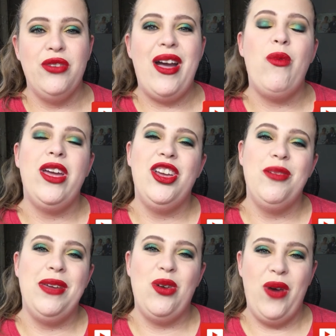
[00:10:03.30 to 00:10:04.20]
go. That way you
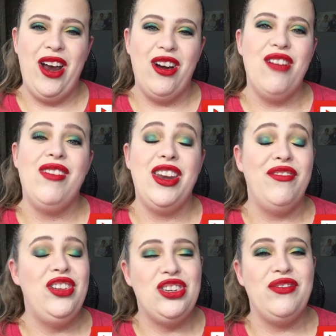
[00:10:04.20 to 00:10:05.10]
can be aware of
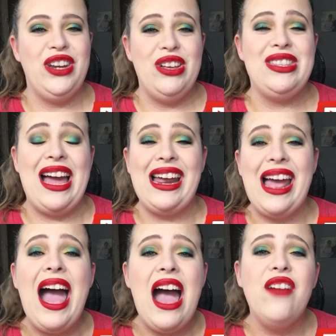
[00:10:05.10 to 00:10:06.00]
any future videos that I
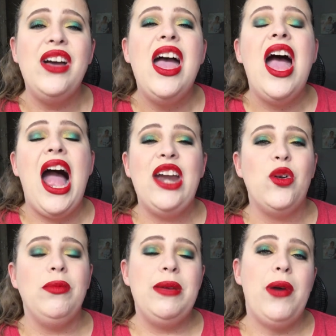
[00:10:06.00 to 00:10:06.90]
have. I
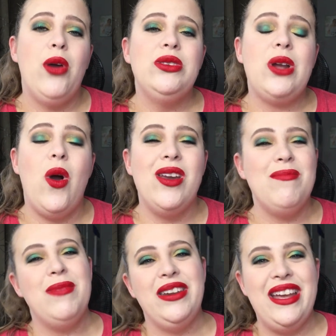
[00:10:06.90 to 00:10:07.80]
normally post
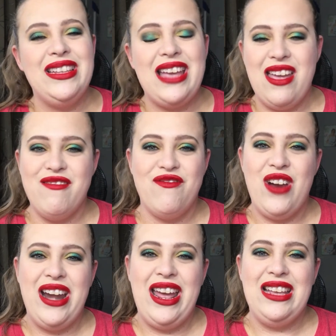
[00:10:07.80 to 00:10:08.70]
on Mondays and
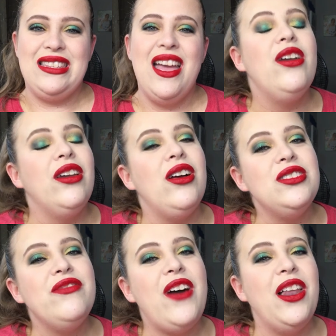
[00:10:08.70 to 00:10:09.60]
Fridays. You can
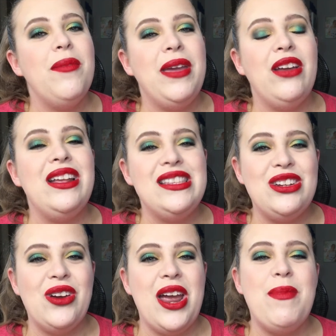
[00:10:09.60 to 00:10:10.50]
also follow me on
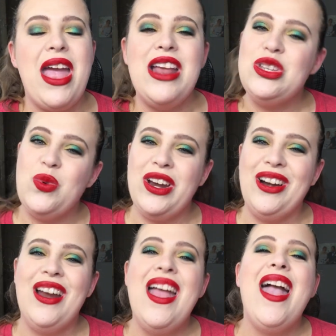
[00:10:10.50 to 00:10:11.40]
Instagram and
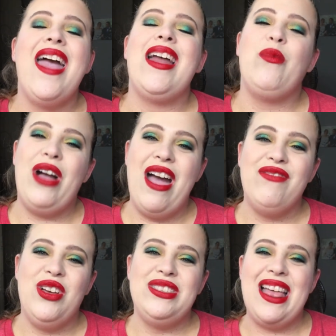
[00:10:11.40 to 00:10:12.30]
Twitter, and I will
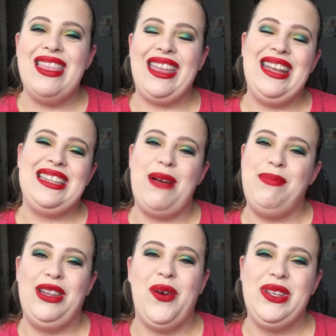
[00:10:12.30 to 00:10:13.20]
have those linked
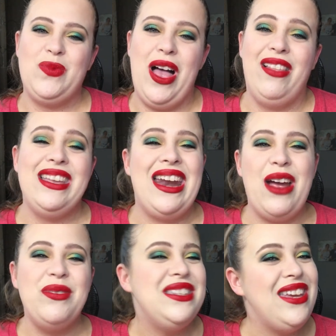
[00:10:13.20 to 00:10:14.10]
down below as well. And
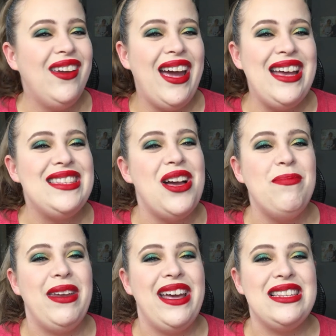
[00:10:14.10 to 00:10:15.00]
I will see you guys
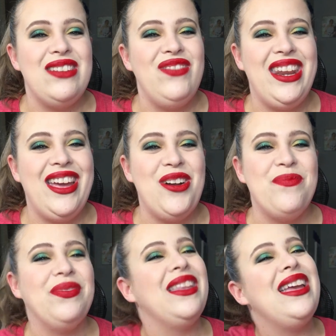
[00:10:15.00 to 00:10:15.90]
on my next video.